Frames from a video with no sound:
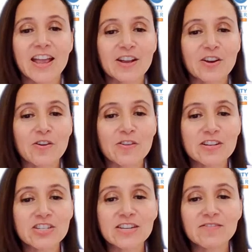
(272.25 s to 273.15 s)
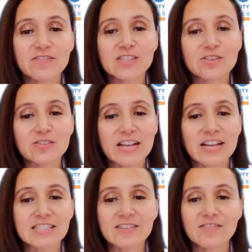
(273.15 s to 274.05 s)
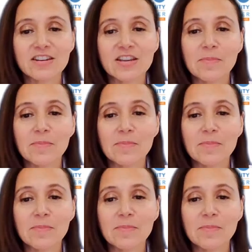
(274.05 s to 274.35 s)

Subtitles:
Encouraging physical activity